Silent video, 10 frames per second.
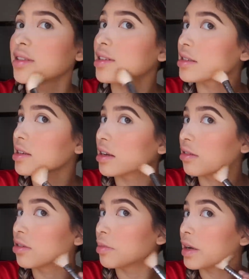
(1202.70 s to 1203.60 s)
as he hasn't
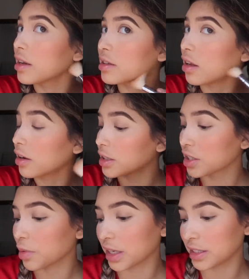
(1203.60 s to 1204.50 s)
killed nobody, as long as
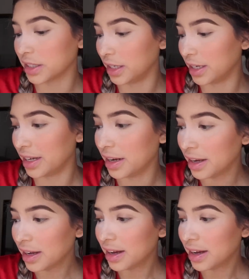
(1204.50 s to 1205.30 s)
his work is good,